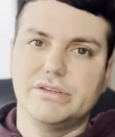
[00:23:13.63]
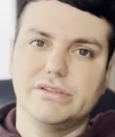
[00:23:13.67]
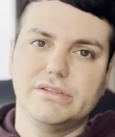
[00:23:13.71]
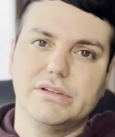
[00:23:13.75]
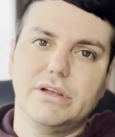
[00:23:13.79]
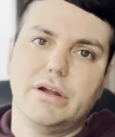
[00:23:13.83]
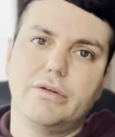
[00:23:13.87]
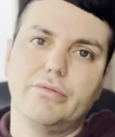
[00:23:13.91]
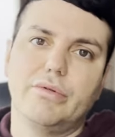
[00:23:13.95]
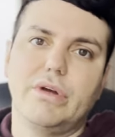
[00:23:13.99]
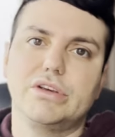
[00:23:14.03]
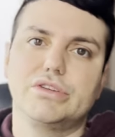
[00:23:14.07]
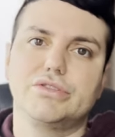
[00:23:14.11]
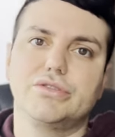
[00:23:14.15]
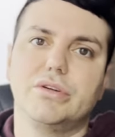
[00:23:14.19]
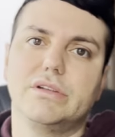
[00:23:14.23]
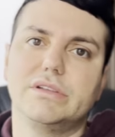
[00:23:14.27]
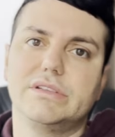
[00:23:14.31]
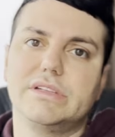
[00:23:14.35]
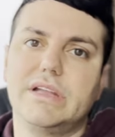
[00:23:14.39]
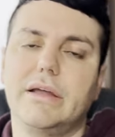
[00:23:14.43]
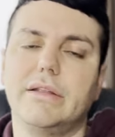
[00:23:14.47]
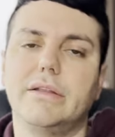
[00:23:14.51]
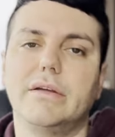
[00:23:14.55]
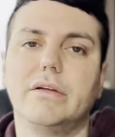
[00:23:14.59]
There's a lot of
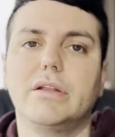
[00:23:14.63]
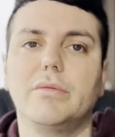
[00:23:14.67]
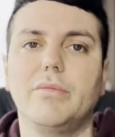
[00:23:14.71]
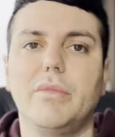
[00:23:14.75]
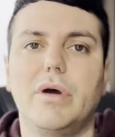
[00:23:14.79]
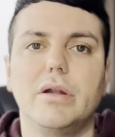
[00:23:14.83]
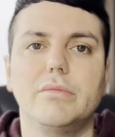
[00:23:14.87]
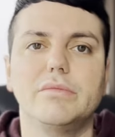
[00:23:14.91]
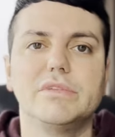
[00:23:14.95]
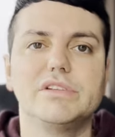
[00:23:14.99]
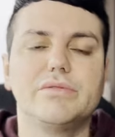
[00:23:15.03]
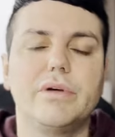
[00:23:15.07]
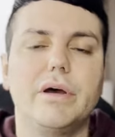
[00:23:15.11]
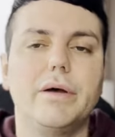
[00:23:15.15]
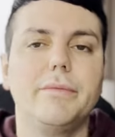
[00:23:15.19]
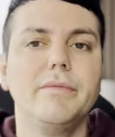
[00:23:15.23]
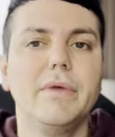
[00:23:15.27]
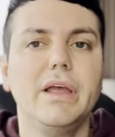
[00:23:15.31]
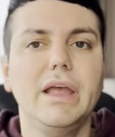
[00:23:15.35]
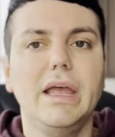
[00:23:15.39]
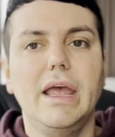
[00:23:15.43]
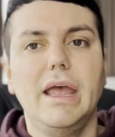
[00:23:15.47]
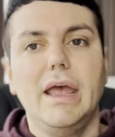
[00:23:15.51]
restaurants down there at the bottom as well.